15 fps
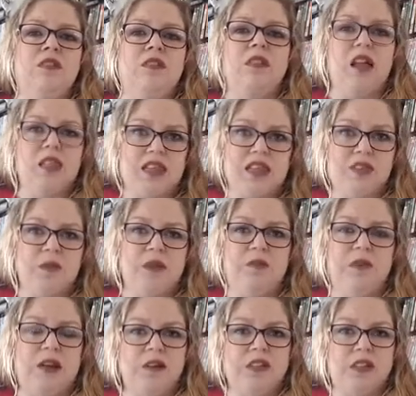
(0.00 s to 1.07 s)
not this one,
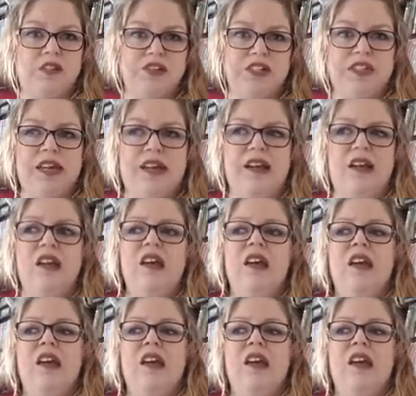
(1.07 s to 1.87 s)
when I was in retail,